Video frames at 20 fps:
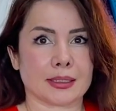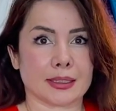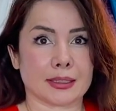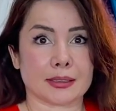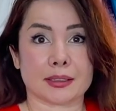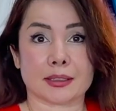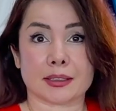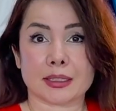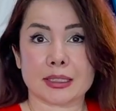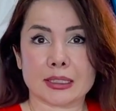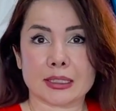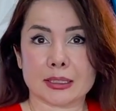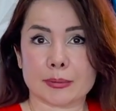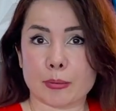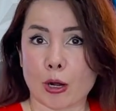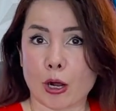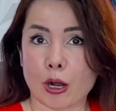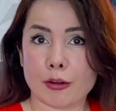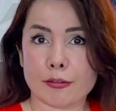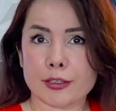it really
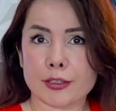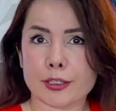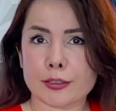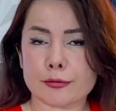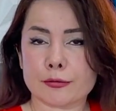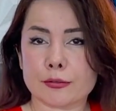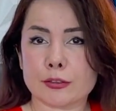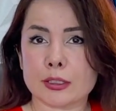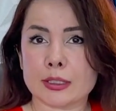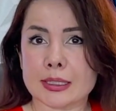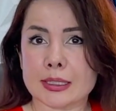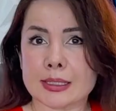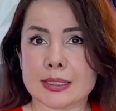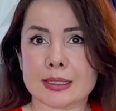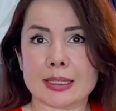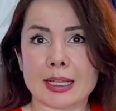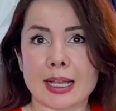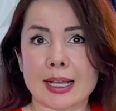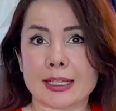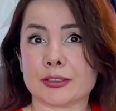powerful
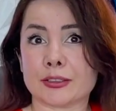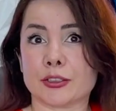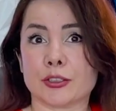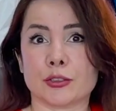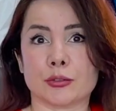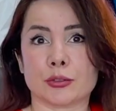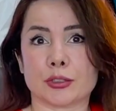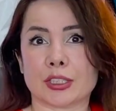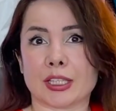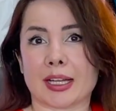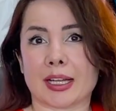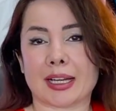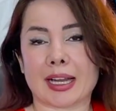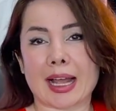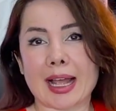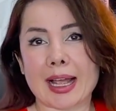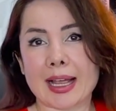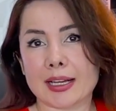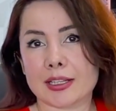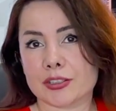is that you can
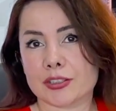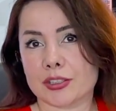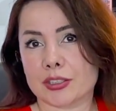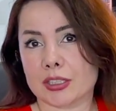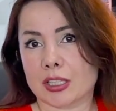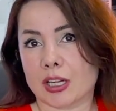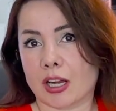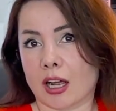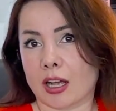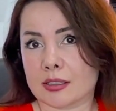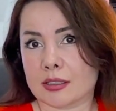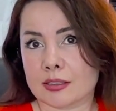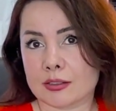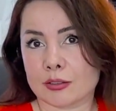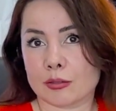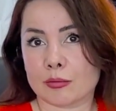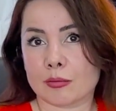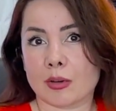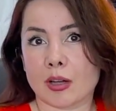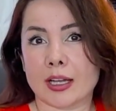actually
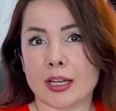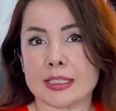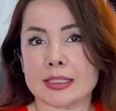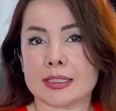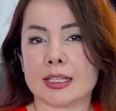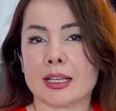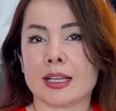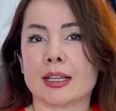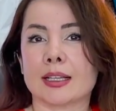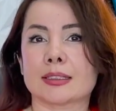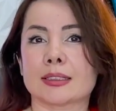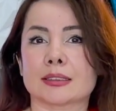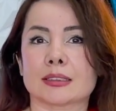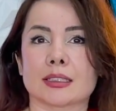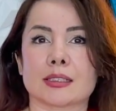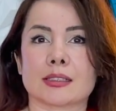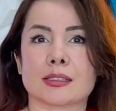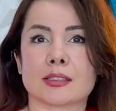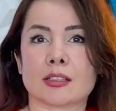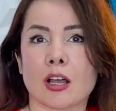customize
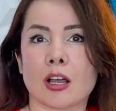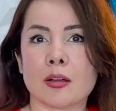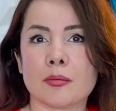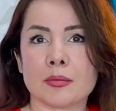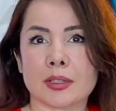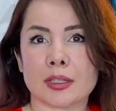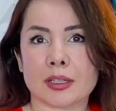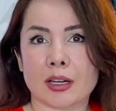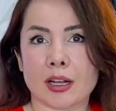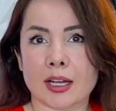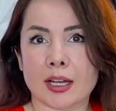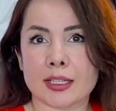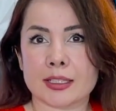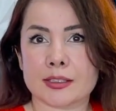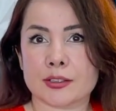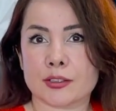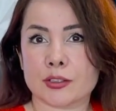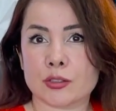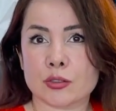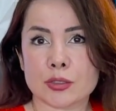the
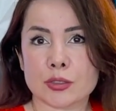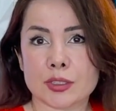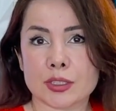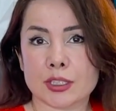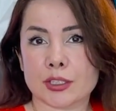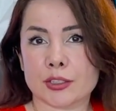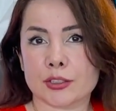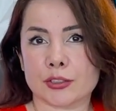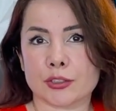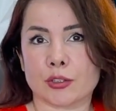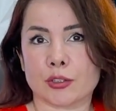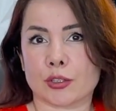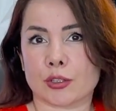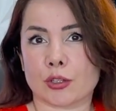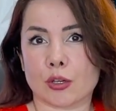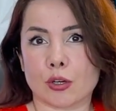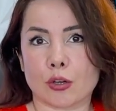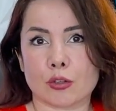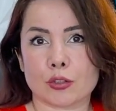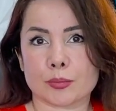summarize using your
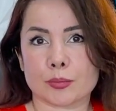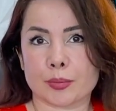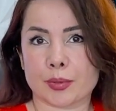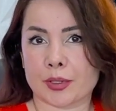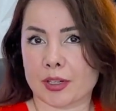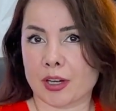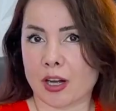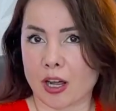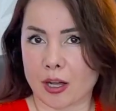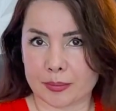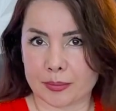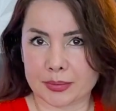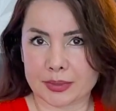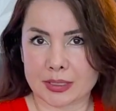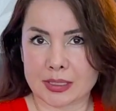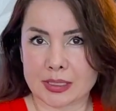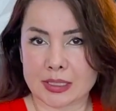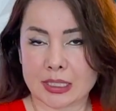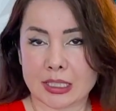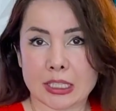own
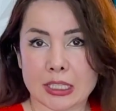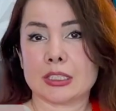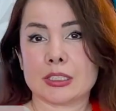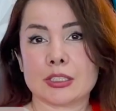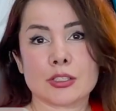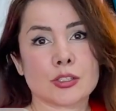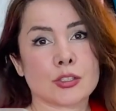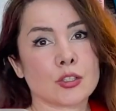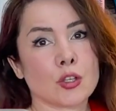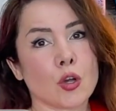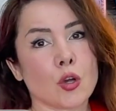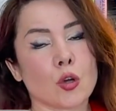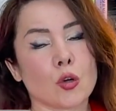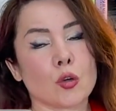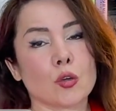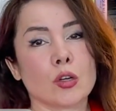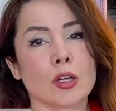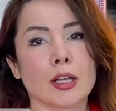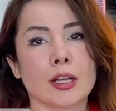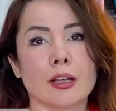prompts.
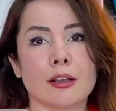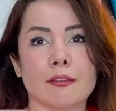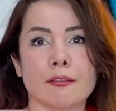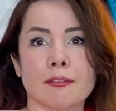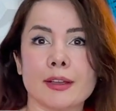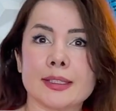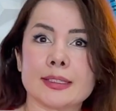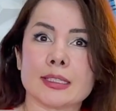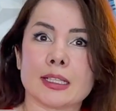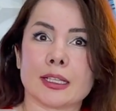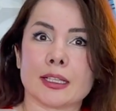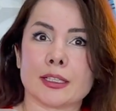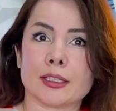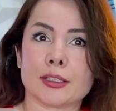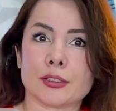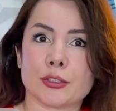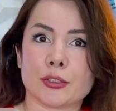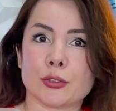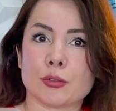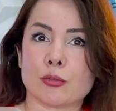So, whether
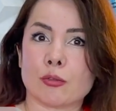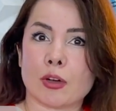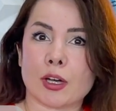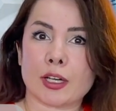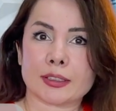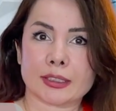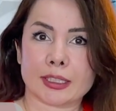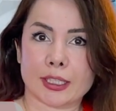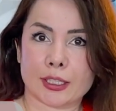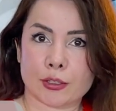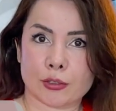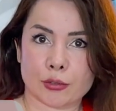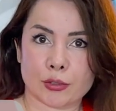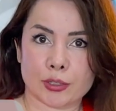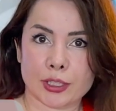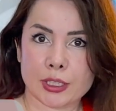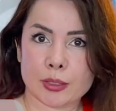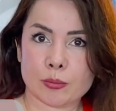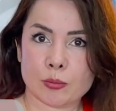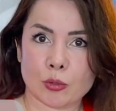you want a
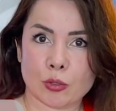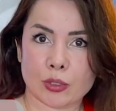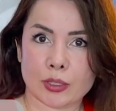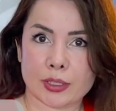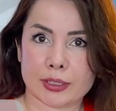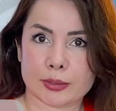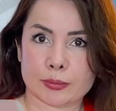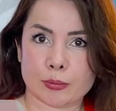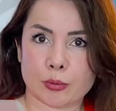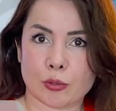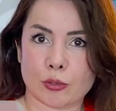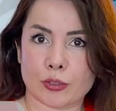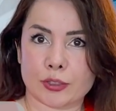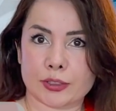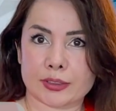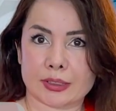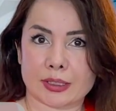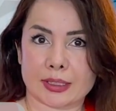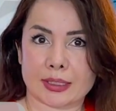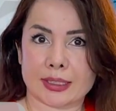quick bullet
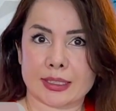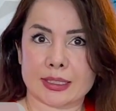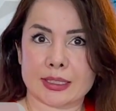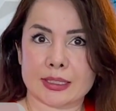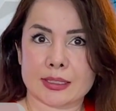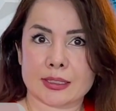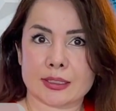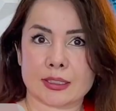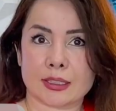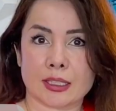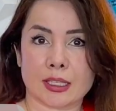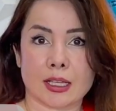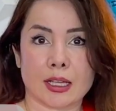point list,